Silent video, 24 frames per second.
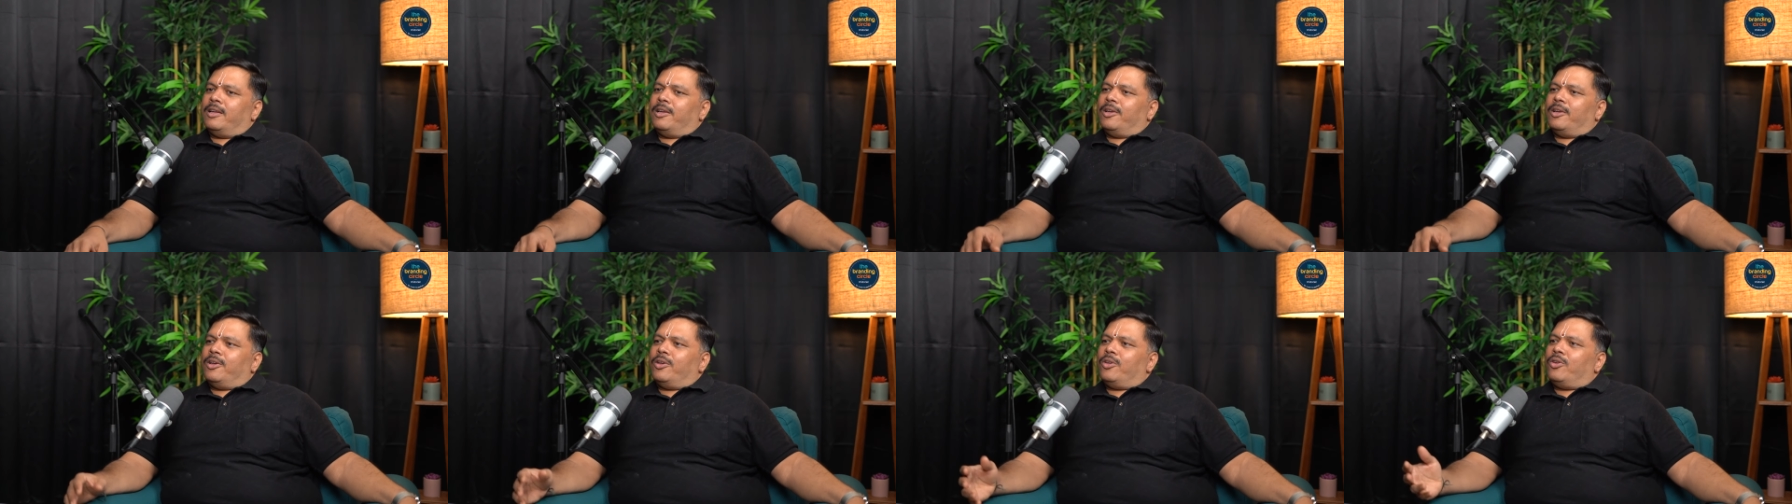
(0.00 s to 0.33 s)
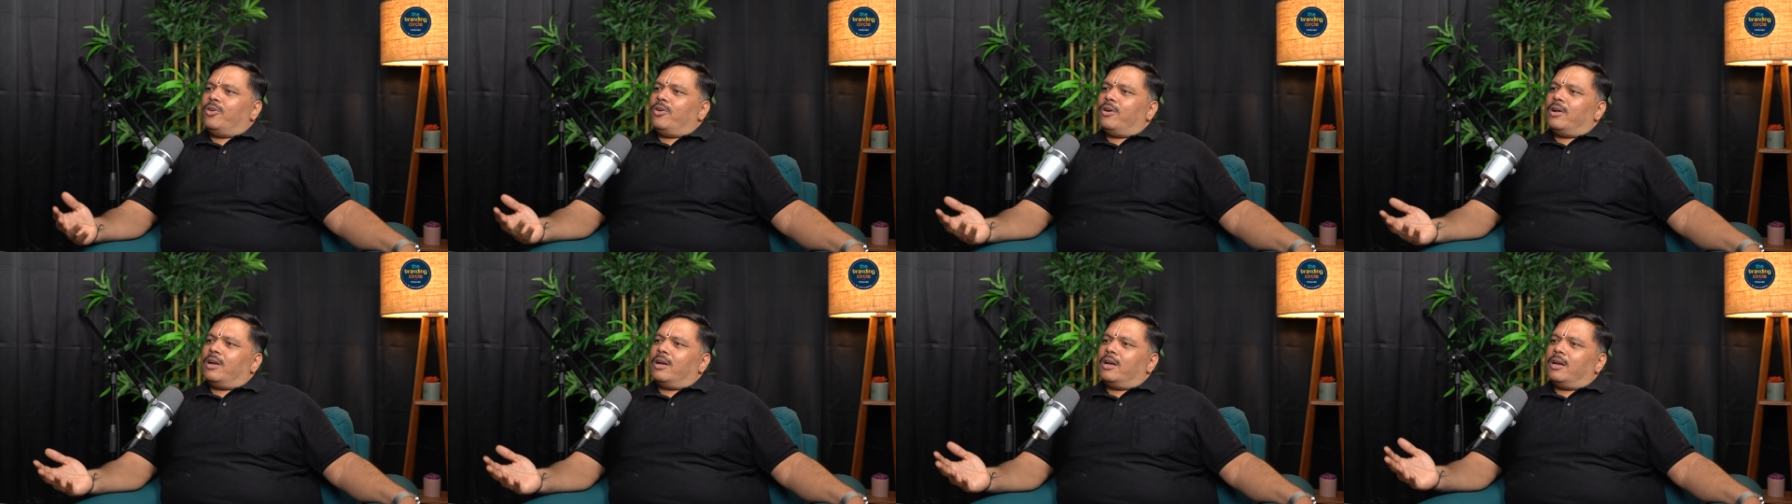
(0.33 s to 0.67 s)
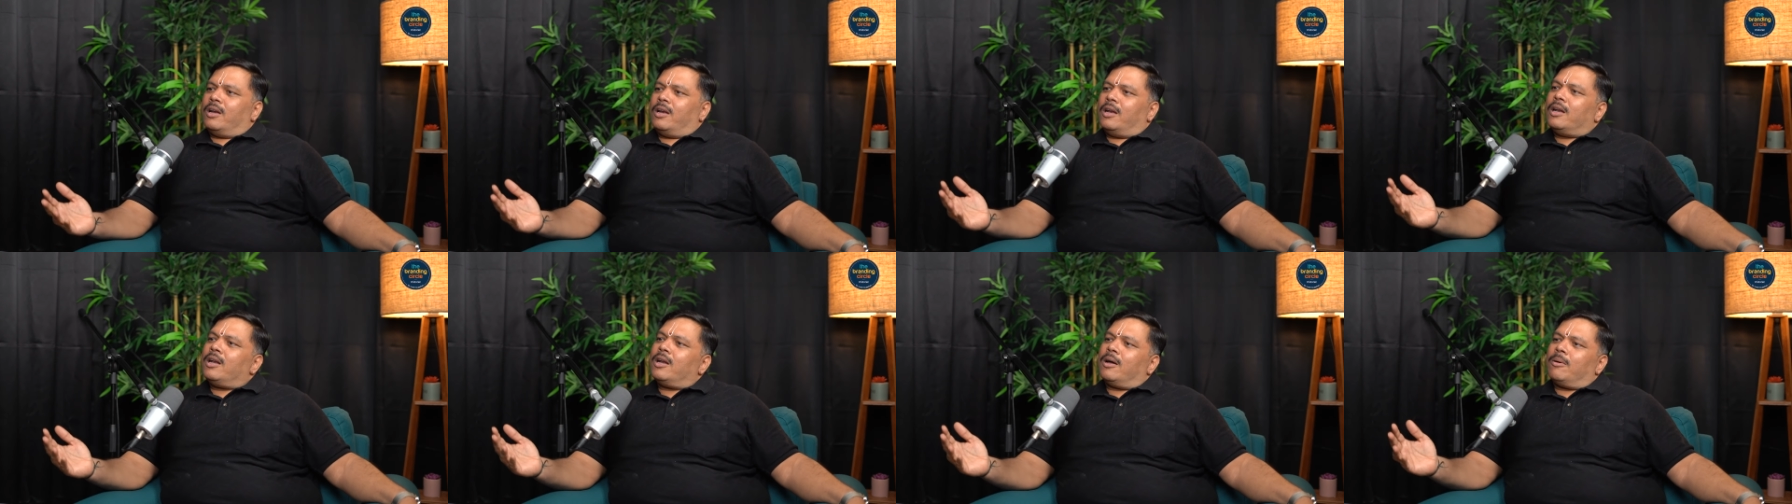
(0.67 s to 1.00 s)
your
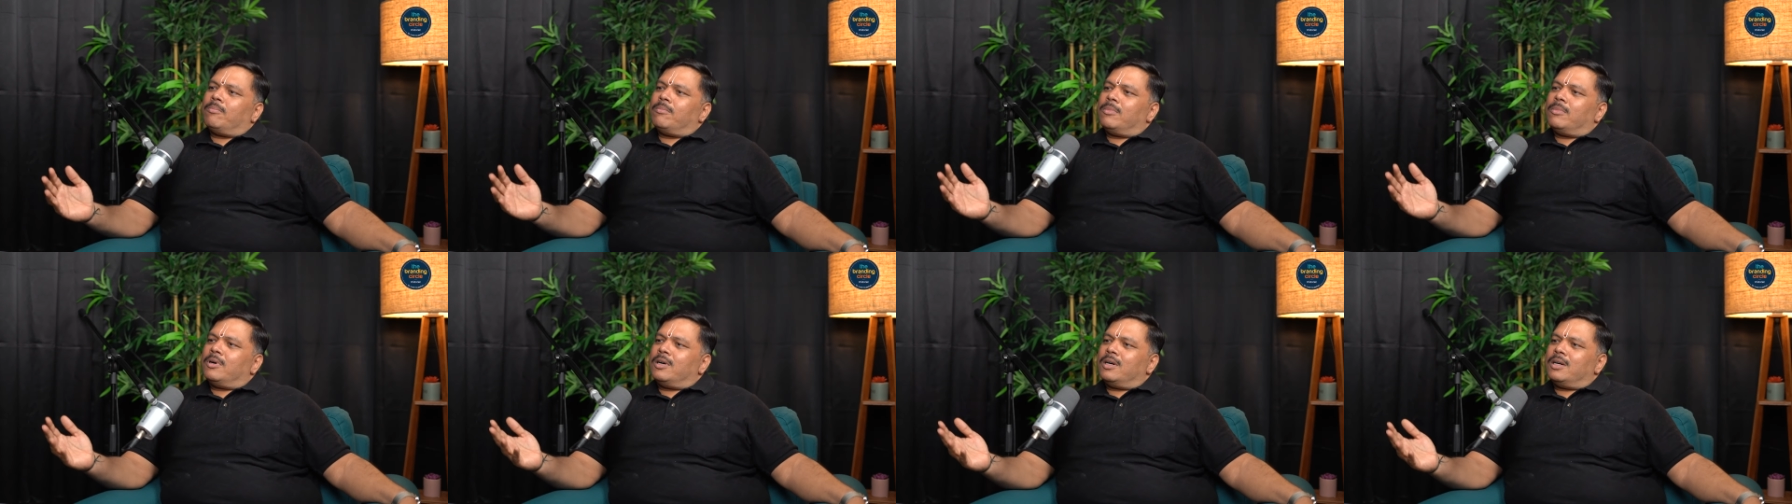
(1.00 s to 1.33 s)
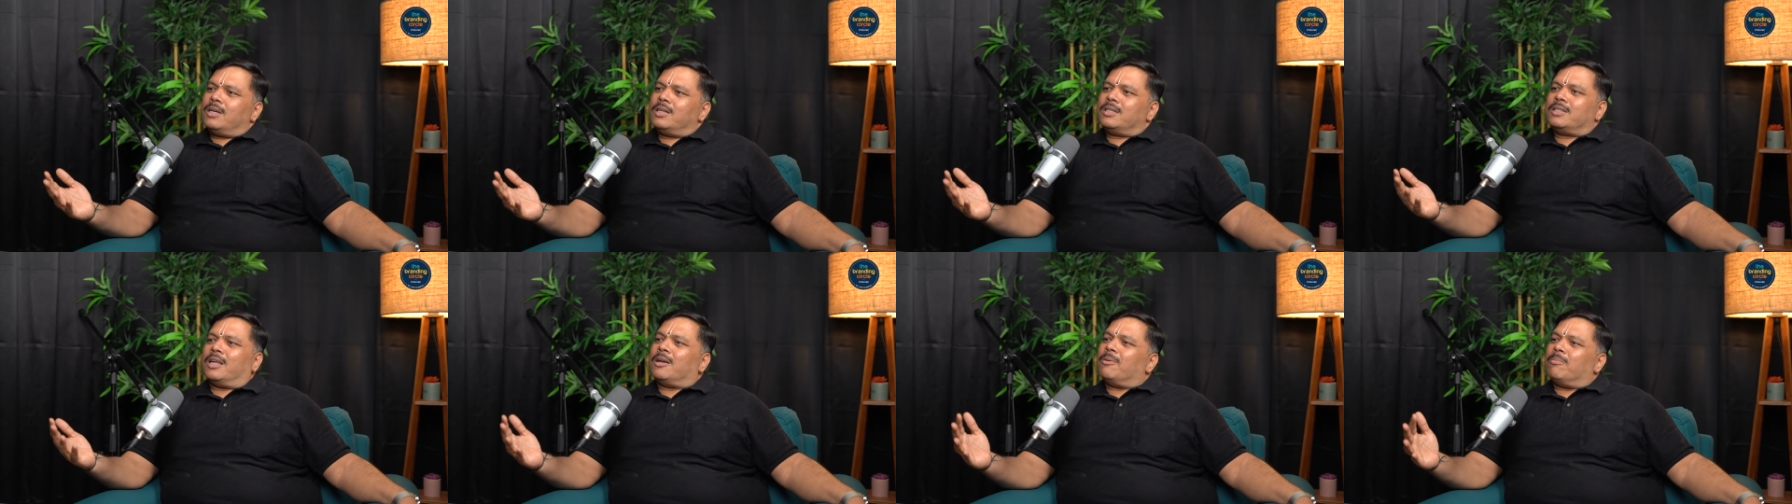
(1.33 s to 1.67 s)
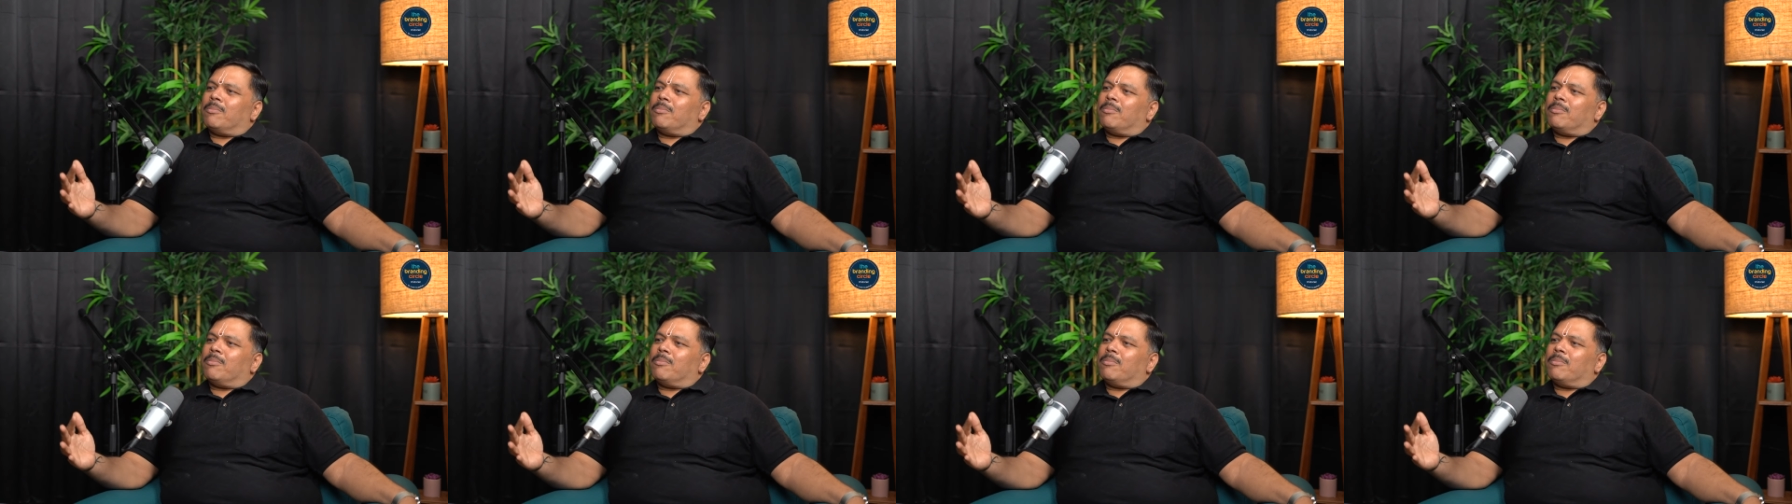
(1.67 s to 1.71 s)
numbers and